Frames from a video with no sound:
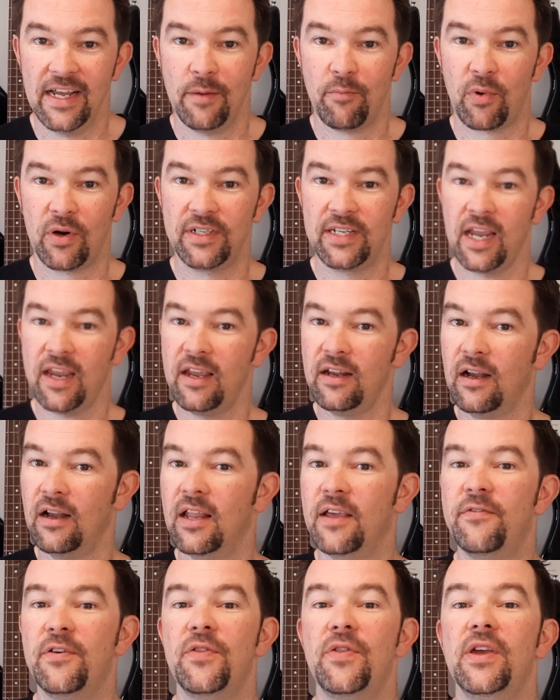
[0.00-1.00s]

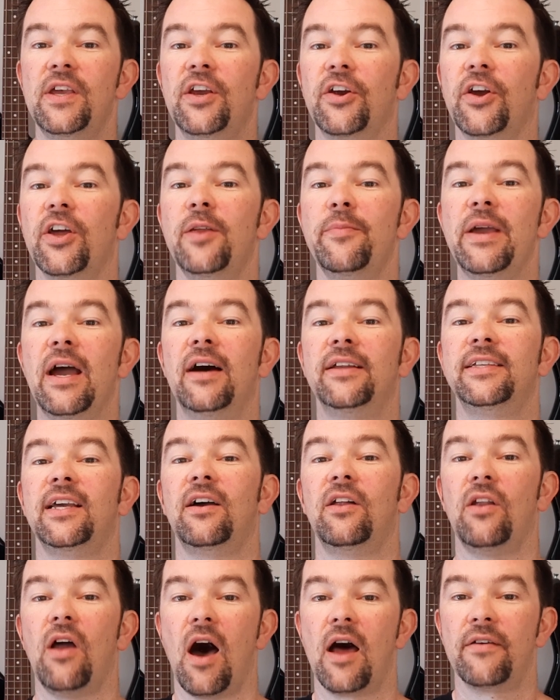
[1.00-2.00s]
Particularly if you think you're going to be hunting
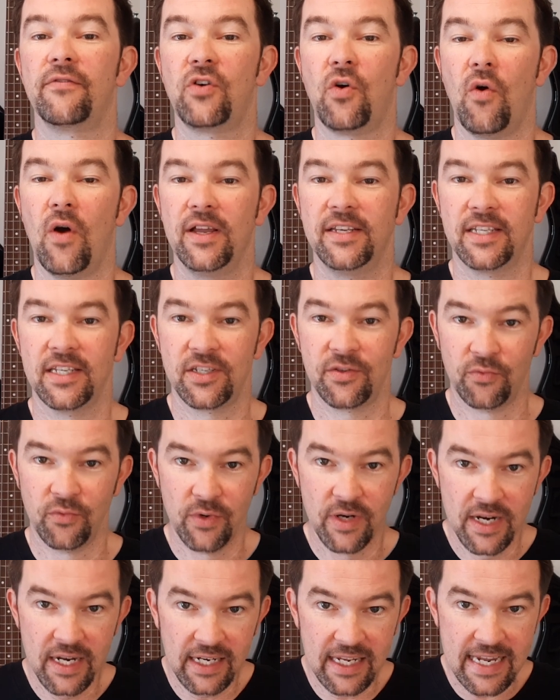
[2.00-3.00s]
a lot of coins. It's
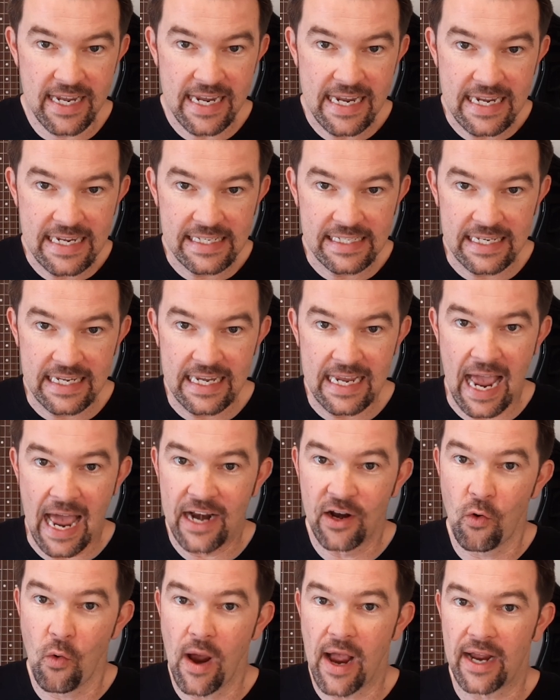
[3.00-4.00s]
really easy
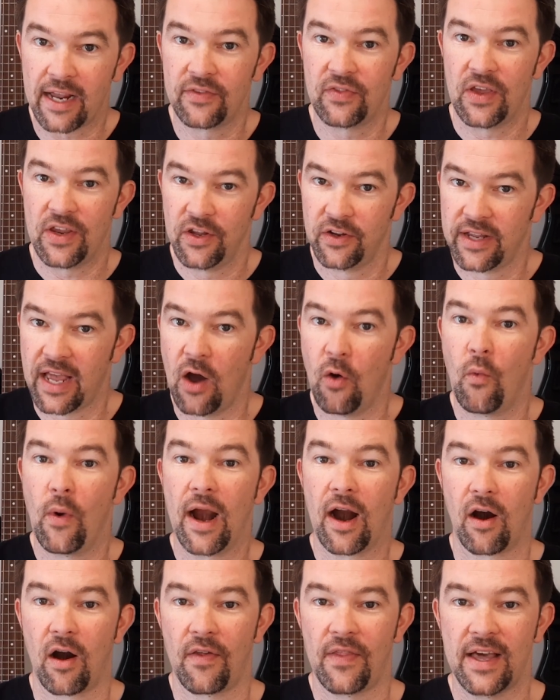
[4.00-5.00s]
and quick that you'll get
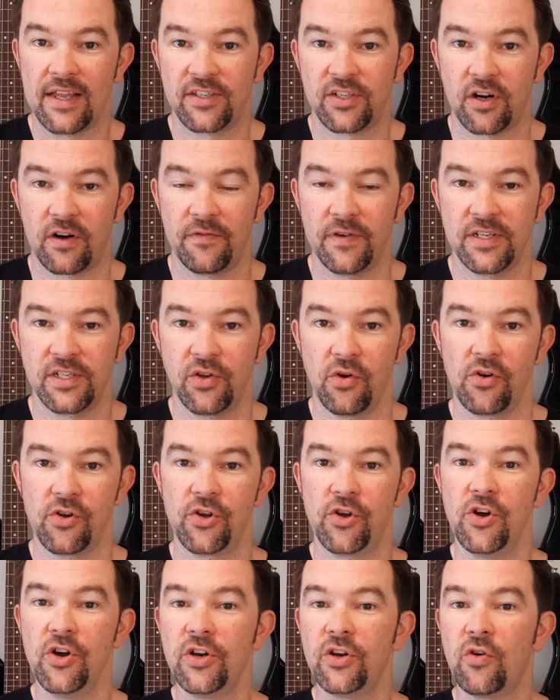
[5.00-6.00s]
wear on that surface. So a
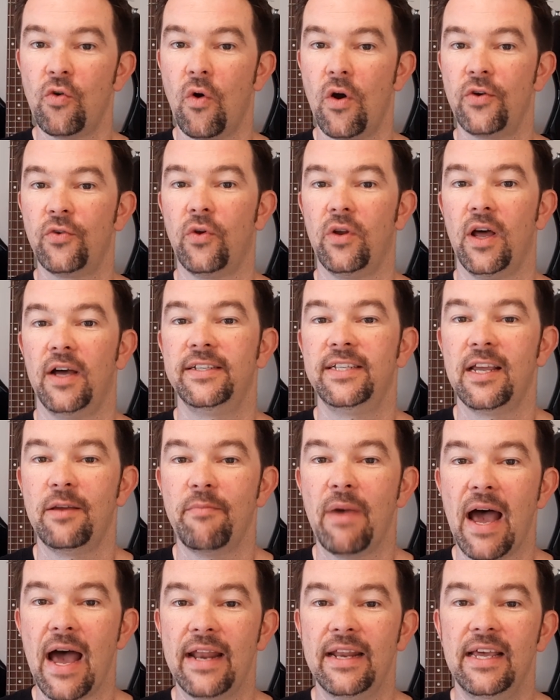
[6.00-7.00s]
good coin roll hunting
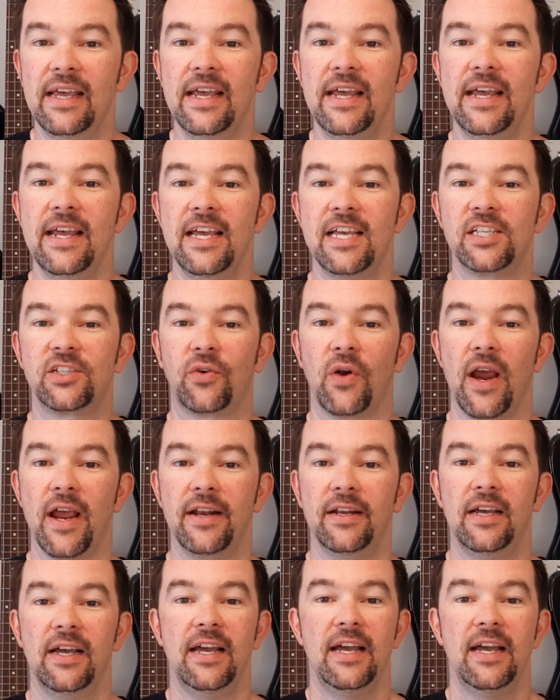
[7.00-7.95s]
mat is great.